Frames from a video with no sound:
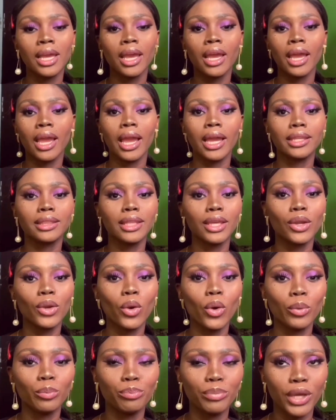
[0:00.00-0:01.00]
think God
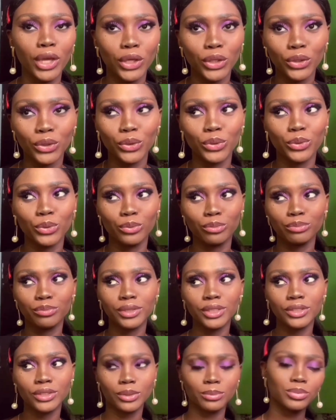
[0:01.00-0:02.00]
beg you, please
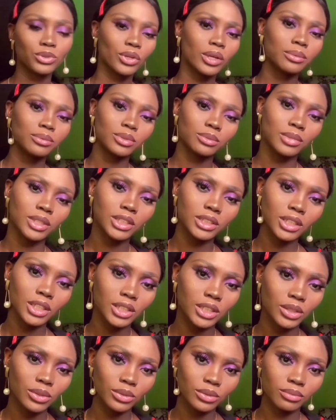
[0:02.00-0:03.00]
subscribe to my channel.
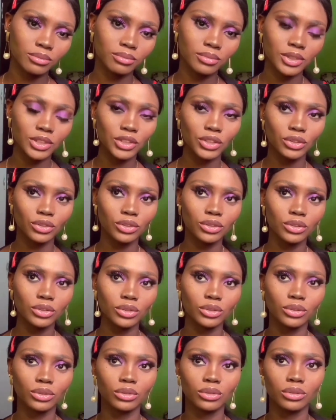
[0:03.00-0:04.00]

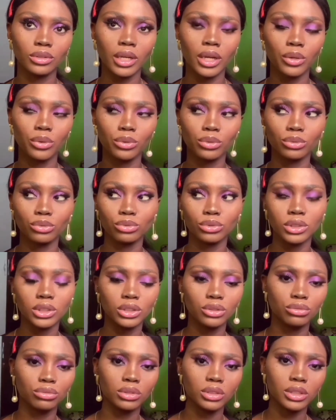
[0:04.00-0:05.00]
I would
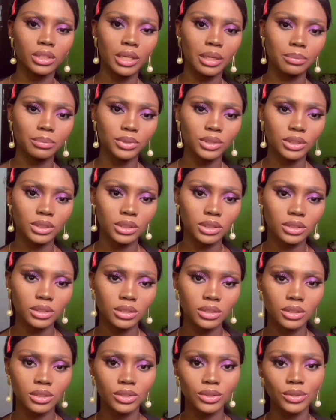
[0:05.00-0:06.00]
really appreciate it.
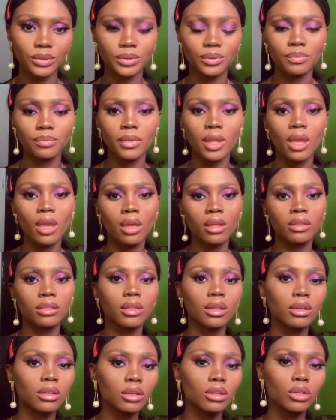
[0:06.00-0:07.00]
So thank
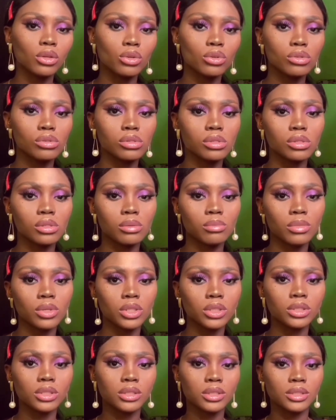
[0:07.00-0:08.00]
you so much,
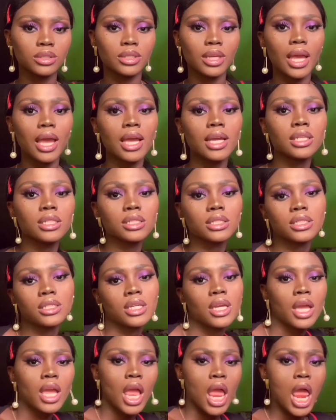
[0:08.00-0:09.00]
and
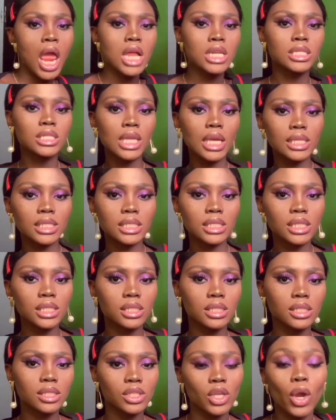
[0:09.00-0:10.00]
that's it.
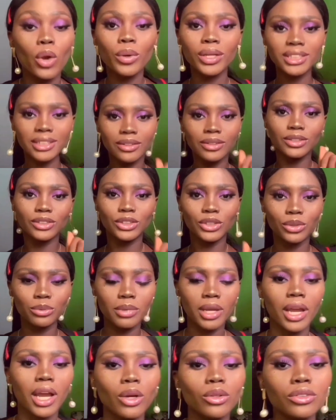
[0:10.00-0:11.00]
Oh wait, I want to show you my
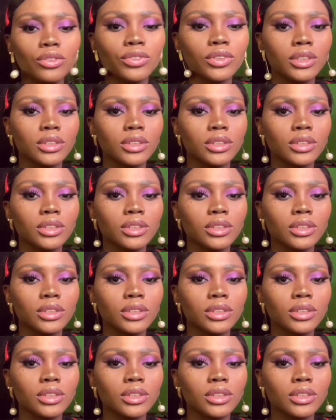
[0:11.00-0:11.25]
outfit.